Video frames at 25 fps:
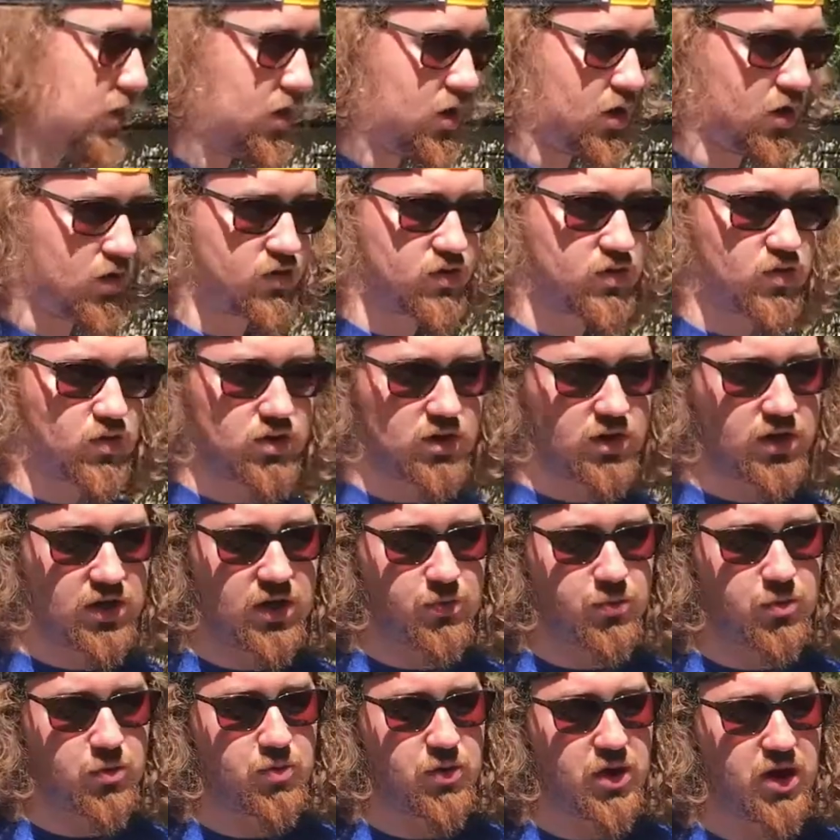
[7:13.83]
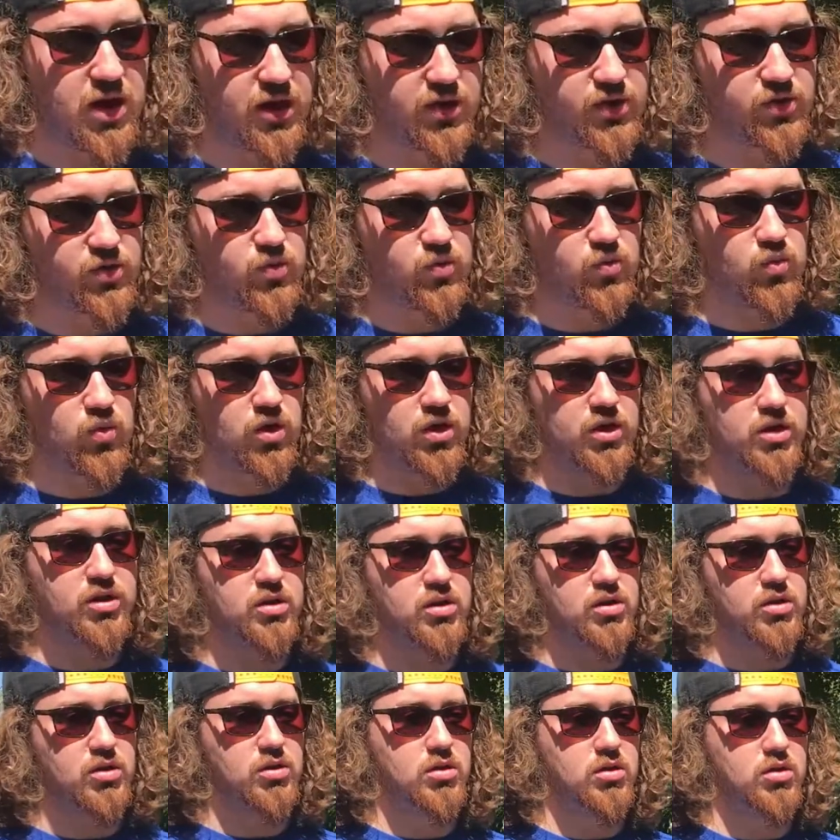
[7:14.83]
you also want to keep in mind what
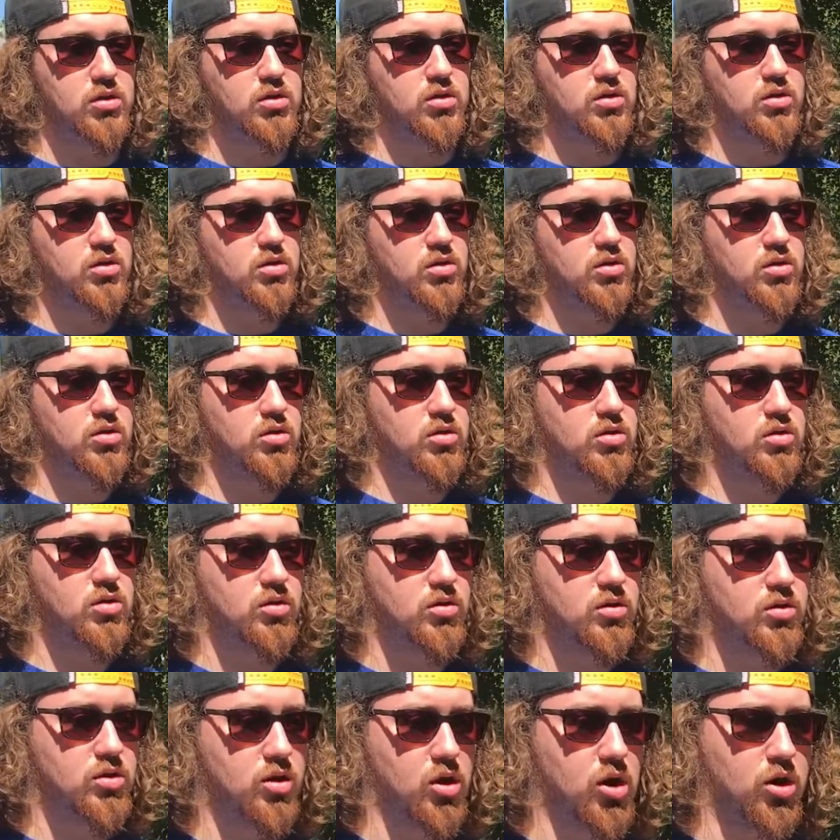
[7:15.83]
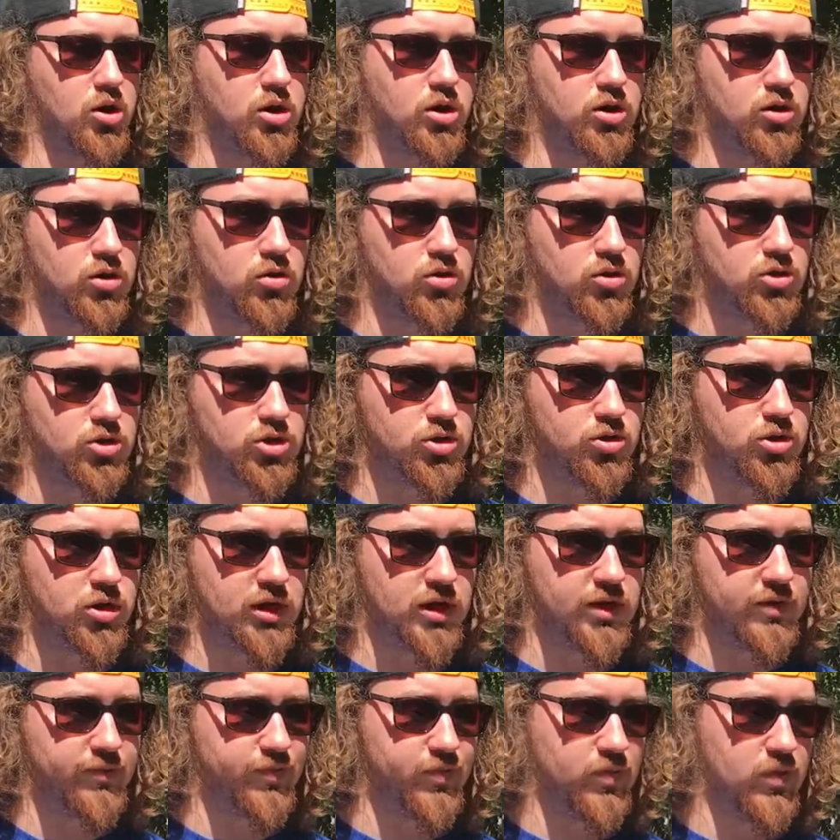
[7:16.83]
target you're
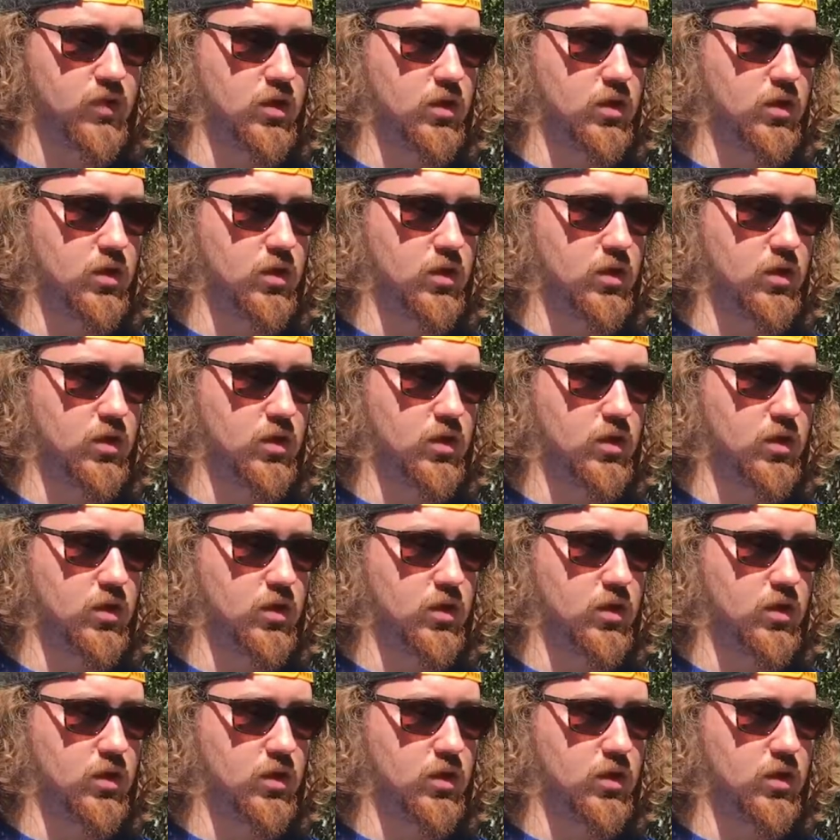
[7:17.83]
shooting at.